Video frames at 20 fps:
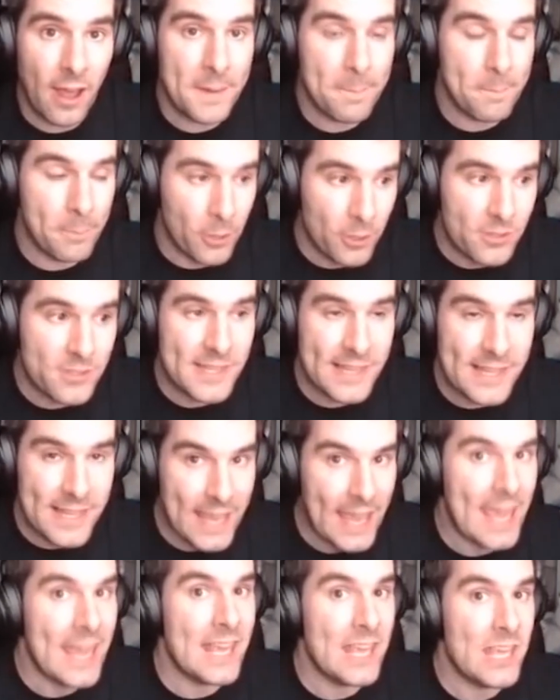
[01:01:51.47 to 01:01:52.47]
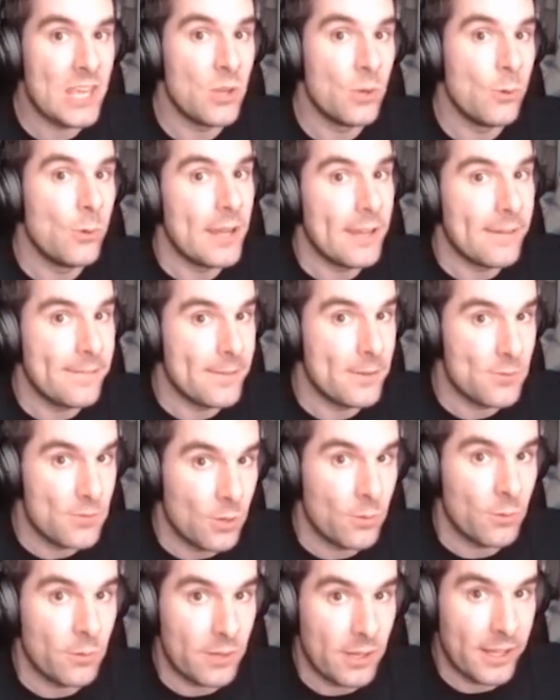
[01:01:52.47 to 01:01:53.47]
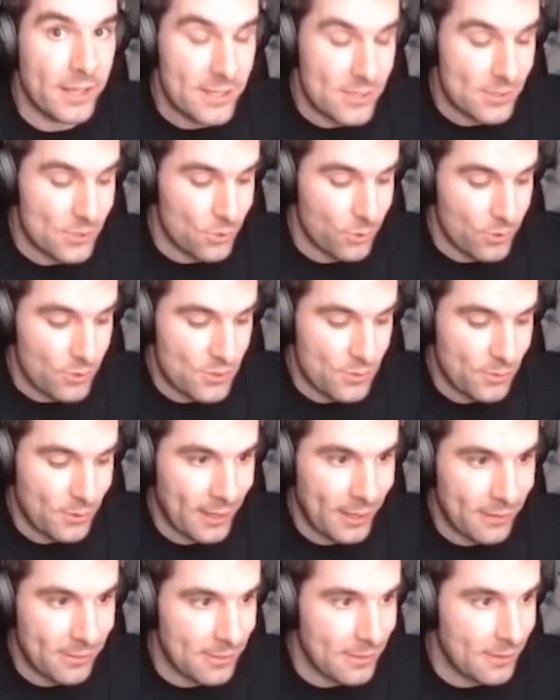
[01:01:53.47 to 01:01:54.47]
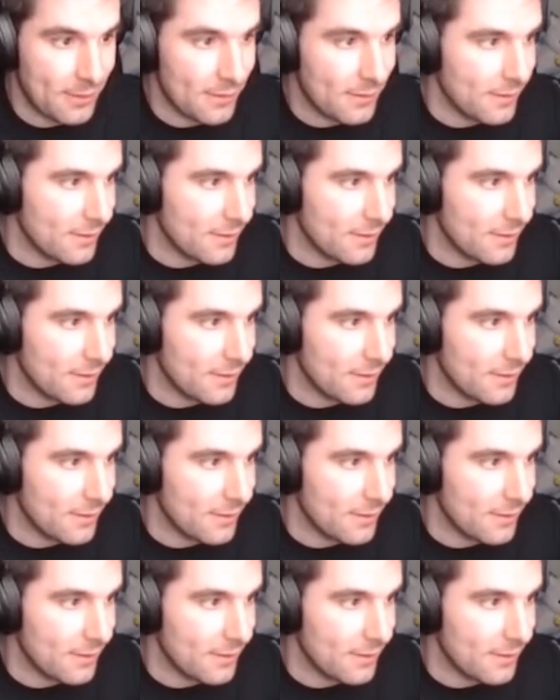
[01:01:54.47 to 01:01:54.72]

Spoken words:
I personally hate you if you don't like Azura's Wrath.